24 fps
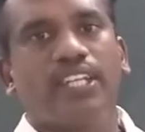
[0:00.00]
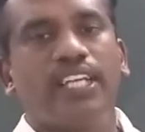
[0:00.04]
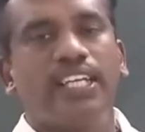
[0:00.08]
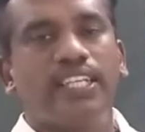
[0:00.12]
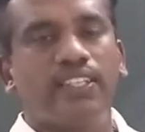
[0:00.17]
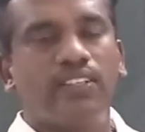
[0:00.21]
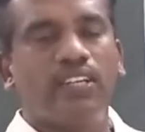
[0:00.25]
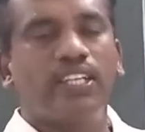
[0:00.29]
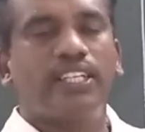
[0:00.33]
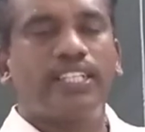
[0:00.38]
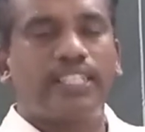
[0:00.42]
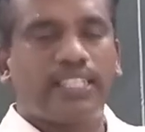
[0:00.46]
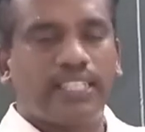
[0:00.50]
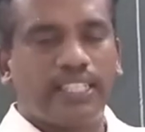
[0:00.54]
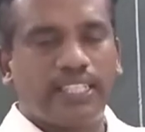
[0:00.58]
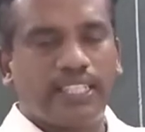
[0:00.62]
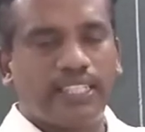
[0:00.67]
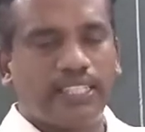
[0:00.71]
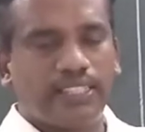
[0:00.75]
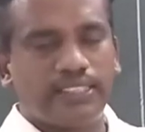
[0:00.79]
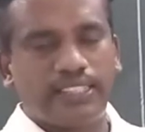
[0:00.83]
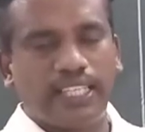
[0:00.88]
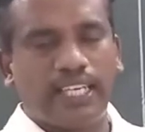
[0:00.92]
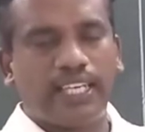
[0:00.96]
It will
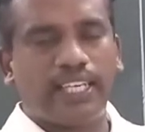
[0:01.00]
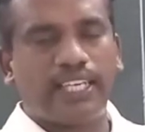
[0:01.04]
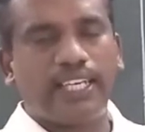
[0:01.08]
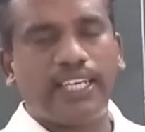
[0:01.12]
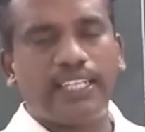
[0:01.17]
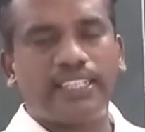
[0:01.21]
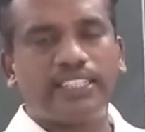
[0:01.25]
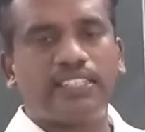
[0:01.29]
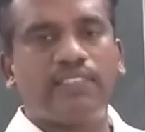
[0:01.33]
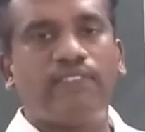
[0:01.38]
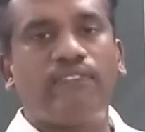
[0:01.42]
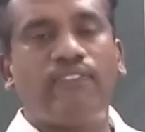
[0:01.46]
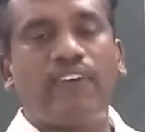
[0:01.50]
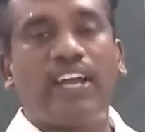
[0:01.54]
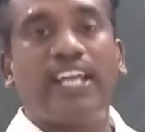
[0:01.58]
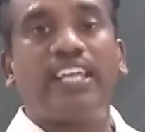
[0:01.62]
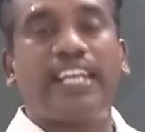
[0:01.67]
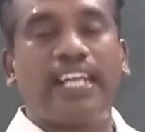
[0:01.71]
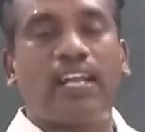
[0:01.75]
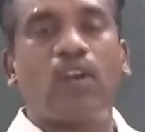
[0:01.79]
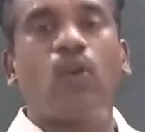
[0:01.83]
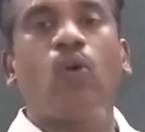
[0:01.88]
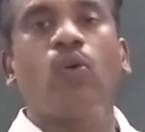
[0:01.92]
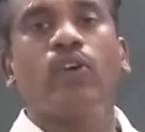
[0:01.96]
generate some fire
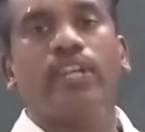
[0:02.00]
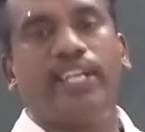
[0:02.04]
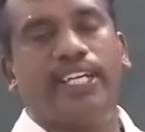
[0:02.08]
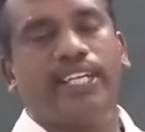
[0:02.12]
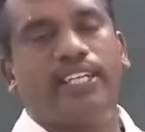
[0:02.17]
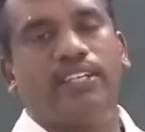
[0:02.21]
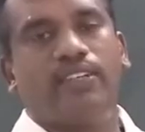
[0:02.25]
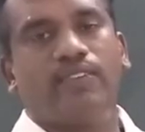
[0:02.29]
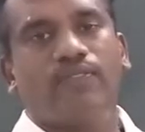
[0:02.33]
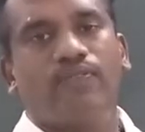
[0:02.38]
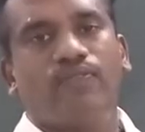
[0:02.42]
around it.